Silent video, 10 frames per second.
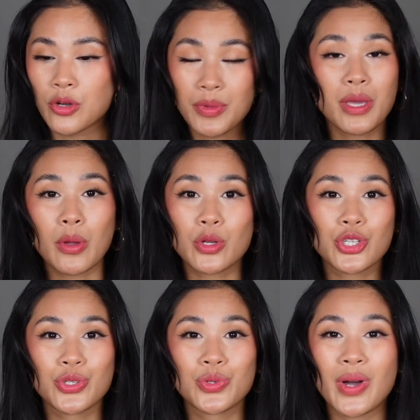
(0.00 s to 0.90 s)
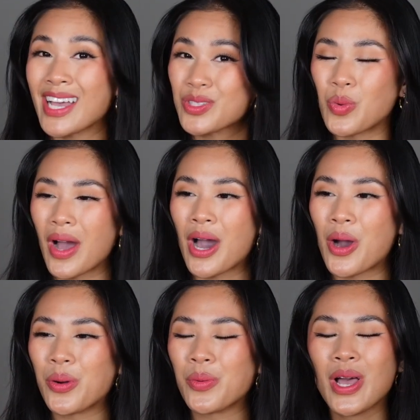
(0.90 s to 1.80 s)
got me emotional as
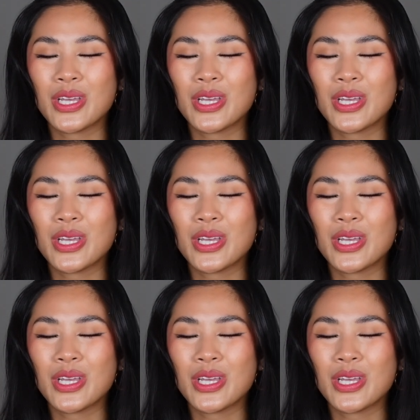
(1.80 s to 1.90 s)
well.